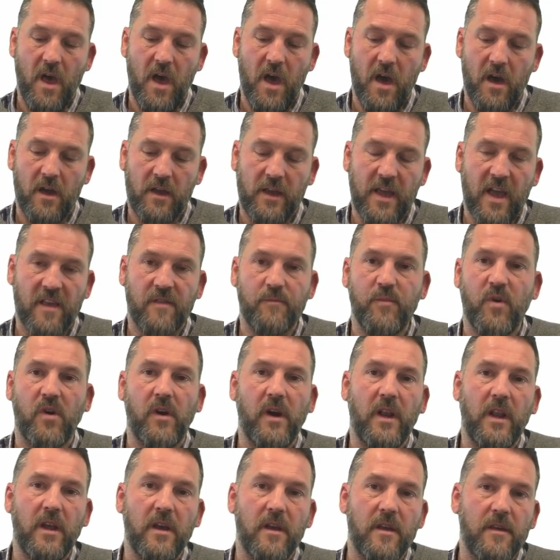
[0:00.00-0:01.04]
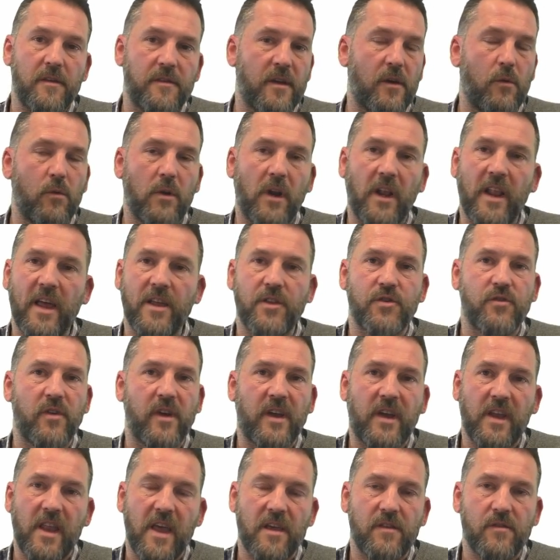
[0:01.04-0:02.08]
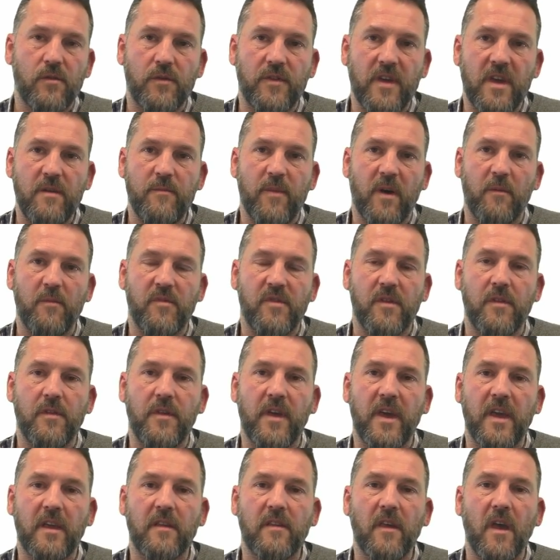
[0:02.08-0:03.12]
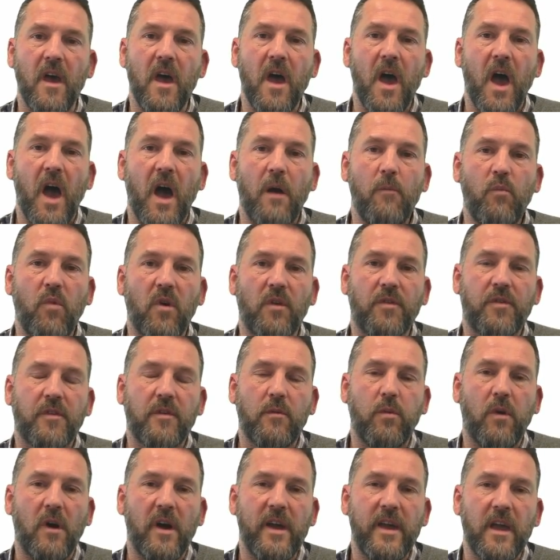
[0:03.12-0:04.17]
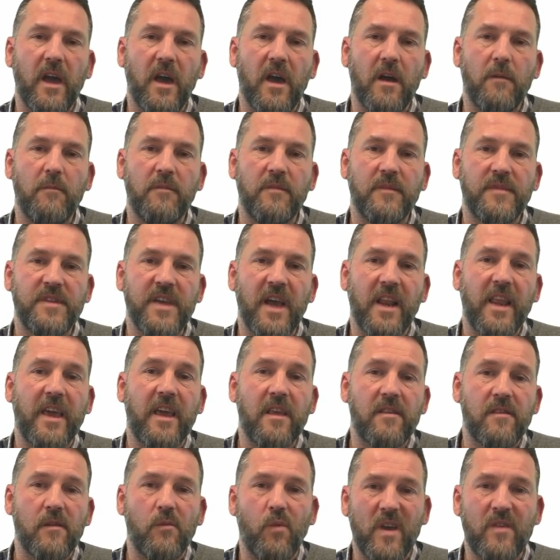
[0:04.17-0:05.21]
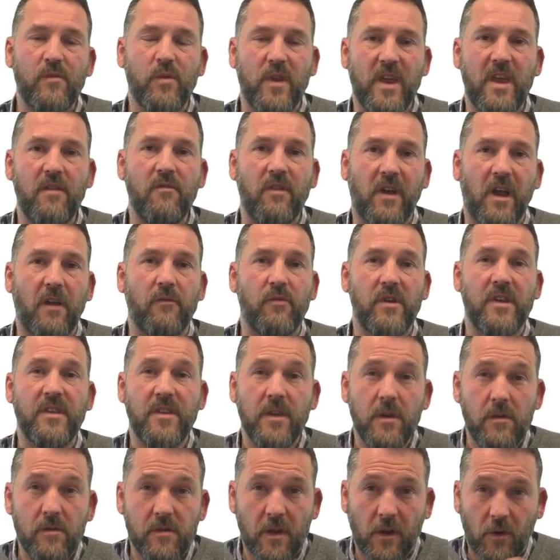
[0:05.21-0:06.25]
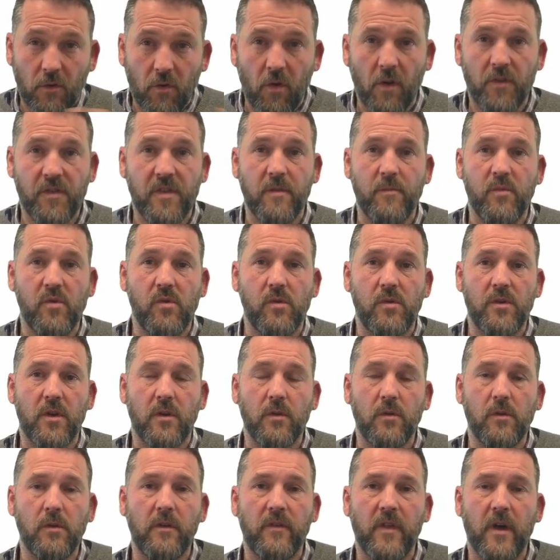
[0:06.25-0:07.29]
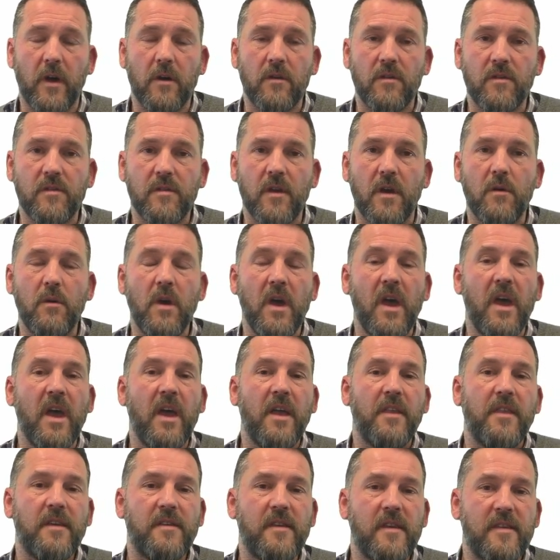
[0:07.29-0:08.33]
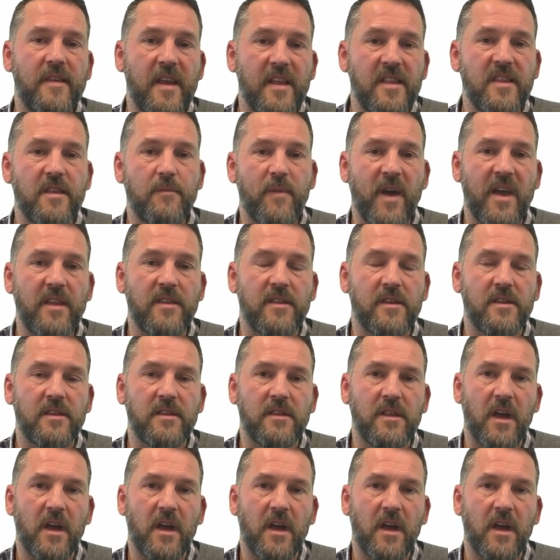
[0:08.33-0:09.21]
gas boilers, all electric and air source heat pumps and things. And what's quite telling is that wastewater heat recovery is used across the board on all of those. So this is independent